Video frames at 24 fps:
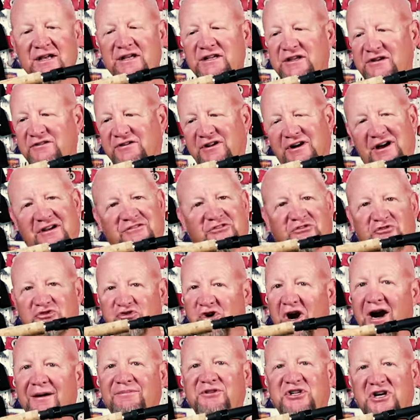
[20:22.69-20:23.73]
You can also
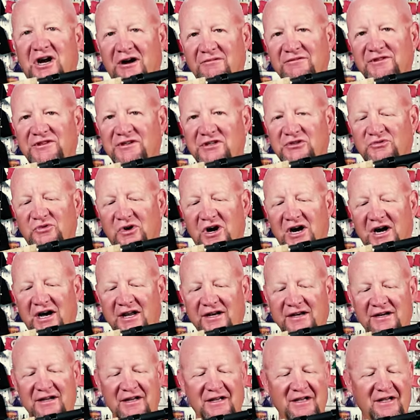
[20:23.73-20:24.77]
drop shot with this rod.